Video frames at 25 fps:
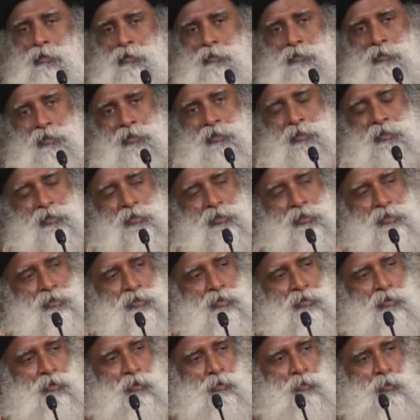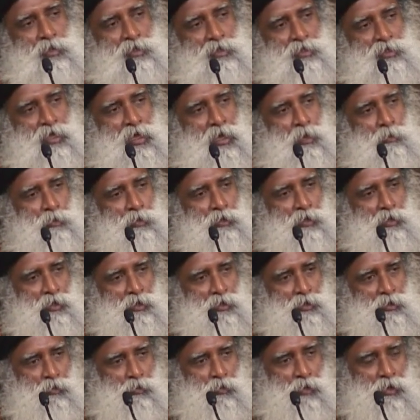So this is always happening
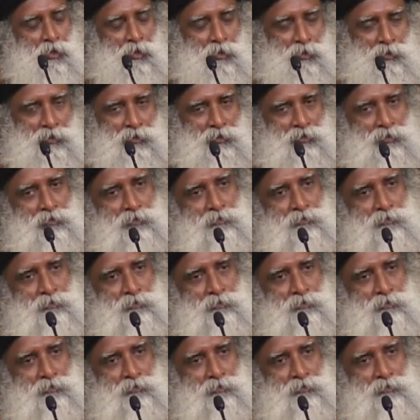in the world.